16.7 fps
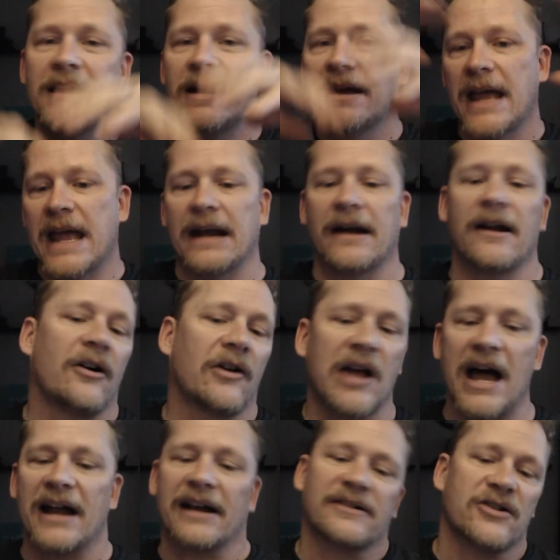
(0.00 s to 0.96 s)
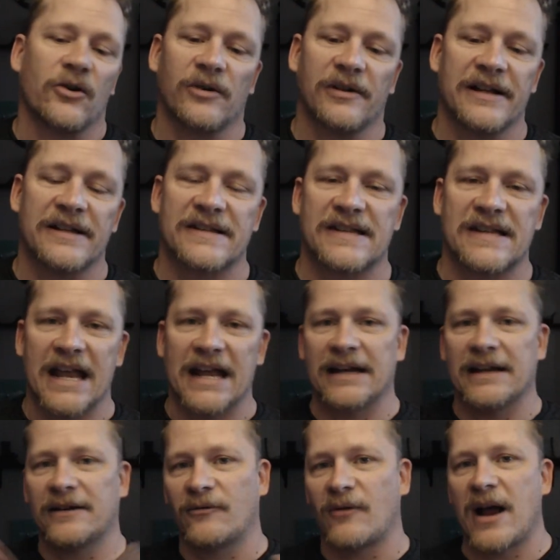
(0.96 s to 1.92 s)
and it all got totally insane
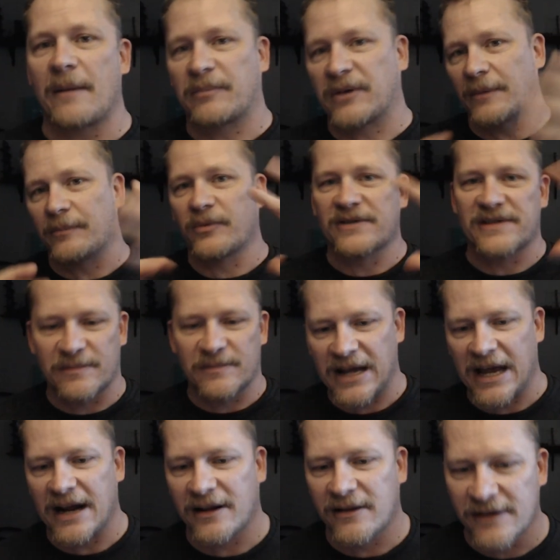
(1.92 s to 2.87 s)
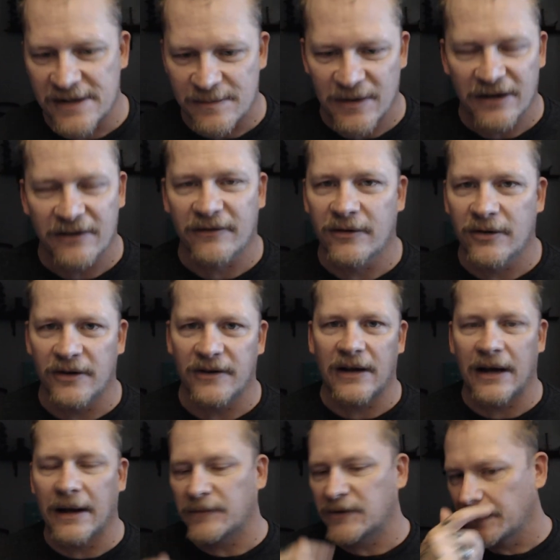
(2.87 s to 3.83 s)
and wrapped up with some cataclysmic good
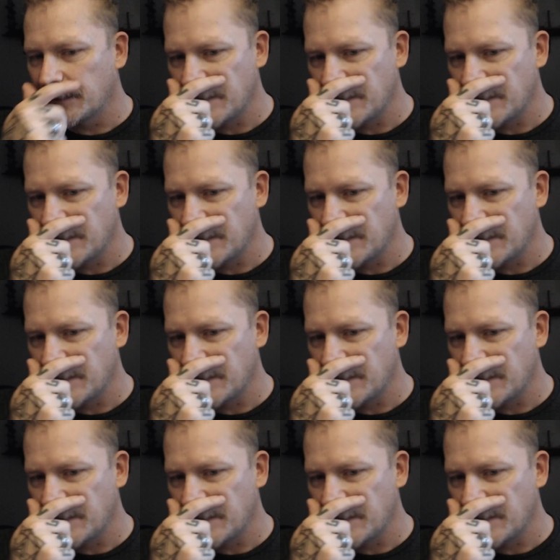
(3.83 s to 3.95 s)
times.